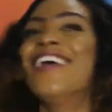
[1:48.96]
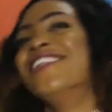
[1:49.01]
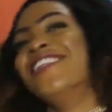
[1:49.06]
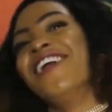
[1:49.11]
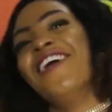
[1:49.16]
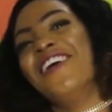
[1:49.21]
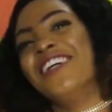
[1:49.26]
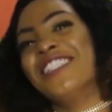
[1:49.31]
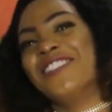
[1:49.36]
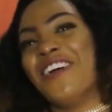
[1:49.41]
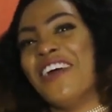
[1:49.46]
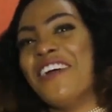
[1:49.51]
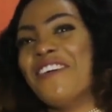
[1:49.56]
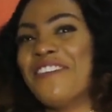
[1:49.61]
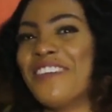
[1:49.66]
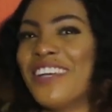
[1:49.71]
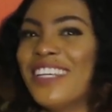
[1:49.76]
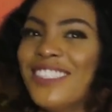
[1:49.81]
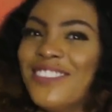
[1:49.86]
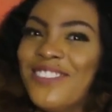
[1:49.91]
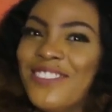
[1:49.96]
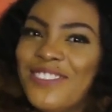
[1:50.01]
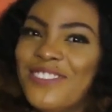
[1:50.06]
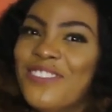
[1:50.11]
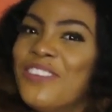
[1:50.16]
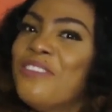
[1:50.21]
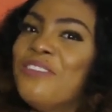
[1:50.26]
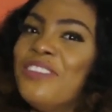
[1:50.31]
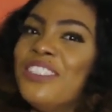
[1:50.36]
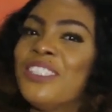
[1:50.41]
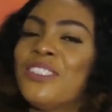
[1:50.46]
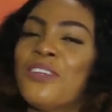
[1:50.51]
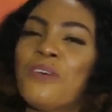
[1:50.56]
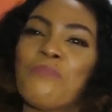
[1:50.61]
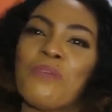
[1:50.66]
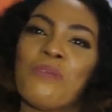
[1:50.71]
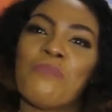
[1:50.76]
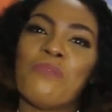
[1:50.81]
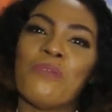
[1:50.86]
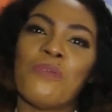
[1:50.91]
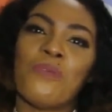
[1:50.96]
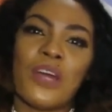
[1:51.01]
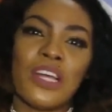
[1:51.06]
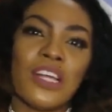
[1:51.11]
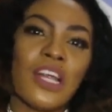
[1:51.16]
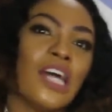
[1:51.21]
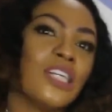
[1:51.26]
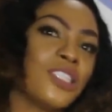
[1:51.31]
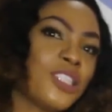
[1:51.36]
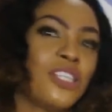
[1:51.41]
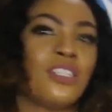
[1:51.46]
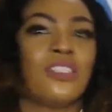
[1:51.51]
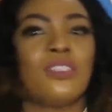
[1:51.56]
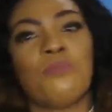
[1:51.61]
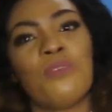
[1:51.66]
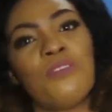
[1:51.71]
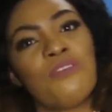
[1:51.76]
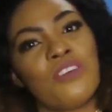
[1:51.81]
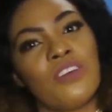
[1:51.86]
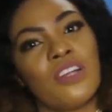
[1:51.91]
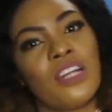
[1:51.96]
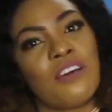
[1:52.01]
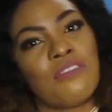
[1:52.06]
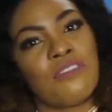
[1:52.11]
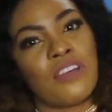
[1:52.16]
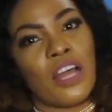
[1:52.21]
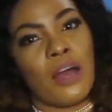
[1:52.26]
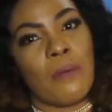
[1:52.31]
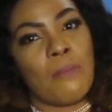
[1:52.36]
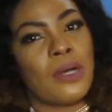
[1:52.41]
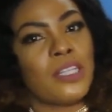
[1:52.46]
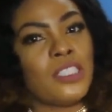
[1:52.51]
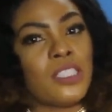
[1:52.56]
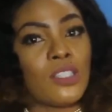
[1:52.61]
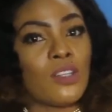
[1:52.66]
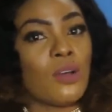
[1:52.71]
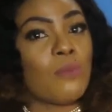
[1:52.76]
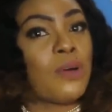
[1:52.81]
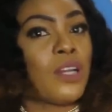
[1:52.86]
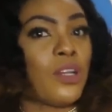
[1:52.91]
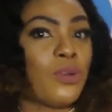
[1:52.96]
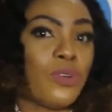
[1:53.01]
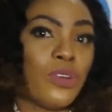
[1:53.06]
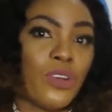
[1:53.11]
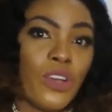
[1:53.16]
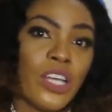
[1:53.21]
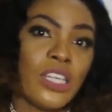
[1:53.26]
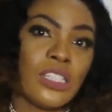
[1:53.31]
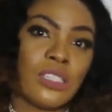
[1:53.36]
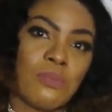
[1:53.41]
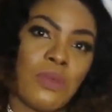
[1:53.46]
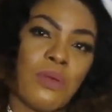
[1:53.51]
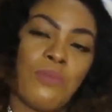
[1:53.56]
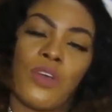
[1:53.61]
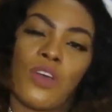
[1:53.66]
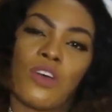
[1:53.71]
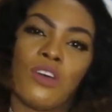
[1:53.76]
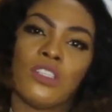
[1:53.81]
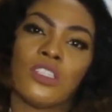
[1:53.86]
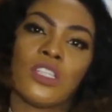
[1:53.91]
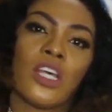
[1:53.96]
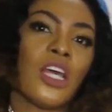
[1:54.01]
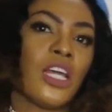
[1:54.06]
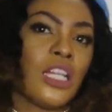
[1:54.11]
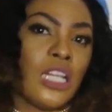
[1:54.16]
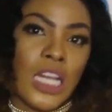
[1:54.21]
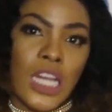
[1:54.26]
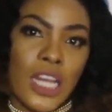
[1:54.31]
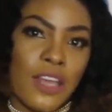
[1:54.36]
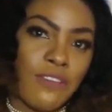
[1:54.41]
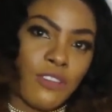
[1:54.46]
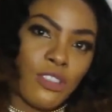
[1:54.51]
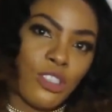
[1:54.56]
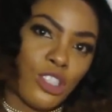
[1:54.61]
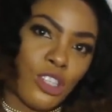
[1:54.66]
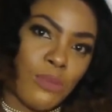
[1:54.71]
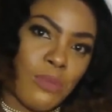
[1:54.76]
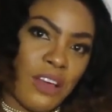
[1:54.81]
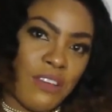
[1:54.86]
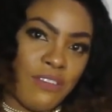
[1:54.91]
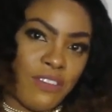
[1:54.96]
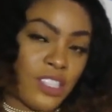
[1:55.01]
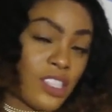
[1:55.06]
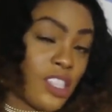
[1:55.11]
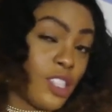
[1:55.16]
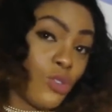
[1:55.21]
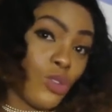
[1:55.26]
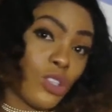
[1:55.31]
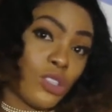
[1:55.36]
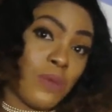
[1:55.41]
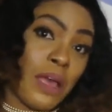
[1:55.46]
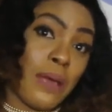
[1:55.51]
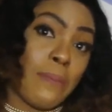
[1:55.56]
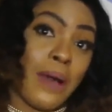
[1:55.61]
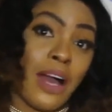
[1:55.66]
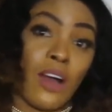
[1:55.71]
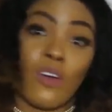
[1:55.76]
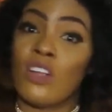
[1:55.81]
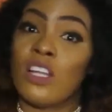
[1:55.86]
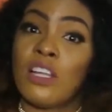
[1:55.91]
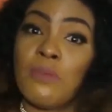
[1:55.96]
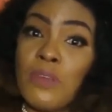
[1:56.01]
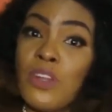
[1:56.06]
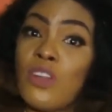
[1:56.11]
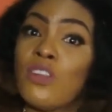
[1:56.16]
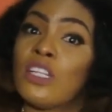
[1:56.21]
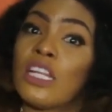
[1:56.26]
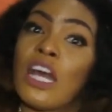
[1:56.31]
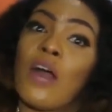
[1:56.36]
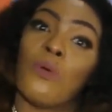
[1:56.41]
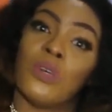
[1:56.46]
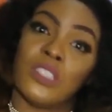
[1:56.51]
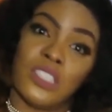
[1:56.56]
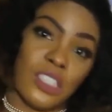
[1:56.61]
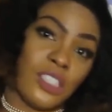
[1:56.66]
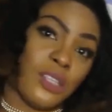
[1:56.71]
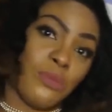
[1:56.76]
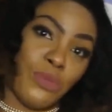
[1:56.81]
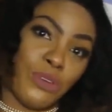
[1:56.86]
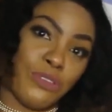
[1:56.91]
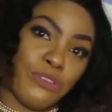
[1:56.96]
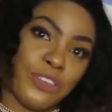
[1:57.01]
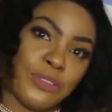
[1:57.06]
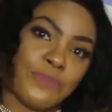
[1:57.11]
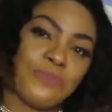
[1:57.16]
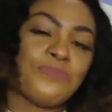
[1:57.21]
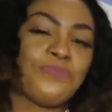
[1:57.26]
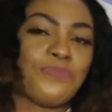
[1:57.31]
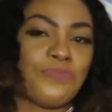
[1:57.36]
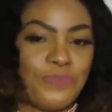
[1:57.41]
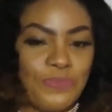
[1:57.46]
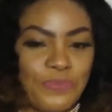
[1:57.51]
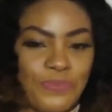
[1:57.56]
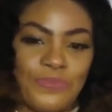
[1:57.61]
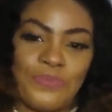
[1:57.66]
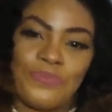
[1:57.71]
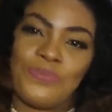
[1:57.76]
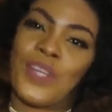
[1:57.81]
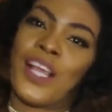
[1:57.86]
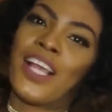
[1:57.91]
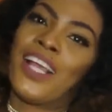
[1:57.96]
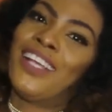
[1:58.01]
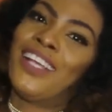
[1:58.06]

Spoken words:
That was my first movie. So people, when you are showing the movie on African Magic, nobody will know it's me because they didn't even show my face. It was my back. Only me know that I was in the movie. Mm-hmm.